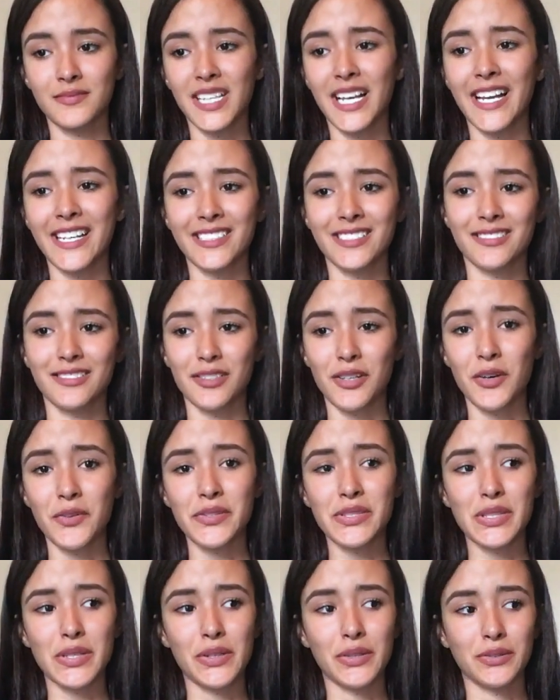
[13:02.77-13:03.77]
And
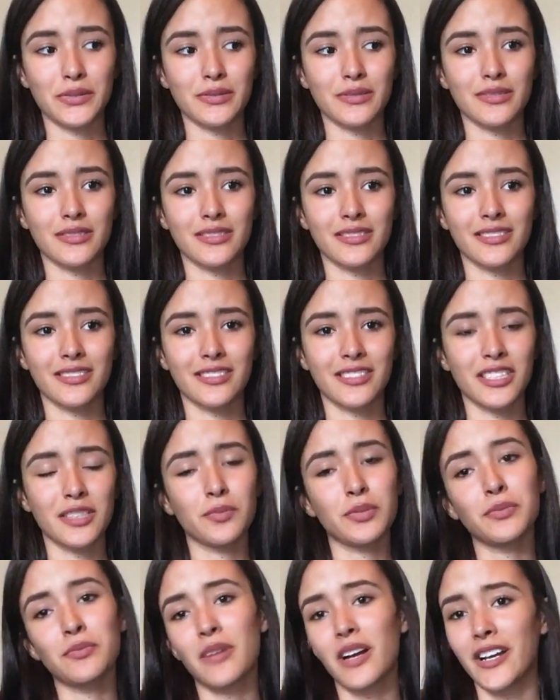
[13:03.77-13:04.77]
also,
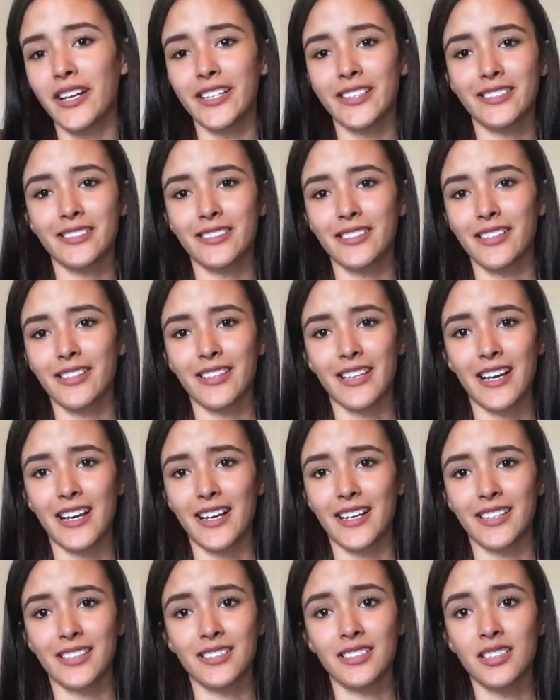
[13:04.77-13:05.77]
keep in mind
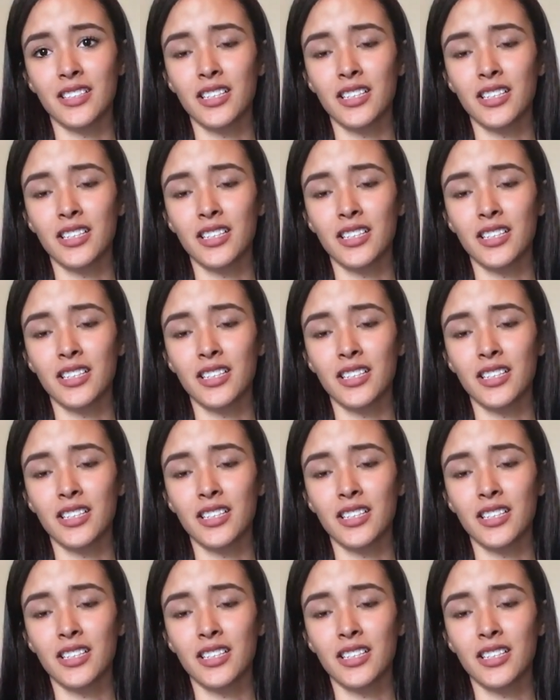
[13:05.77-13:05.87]
that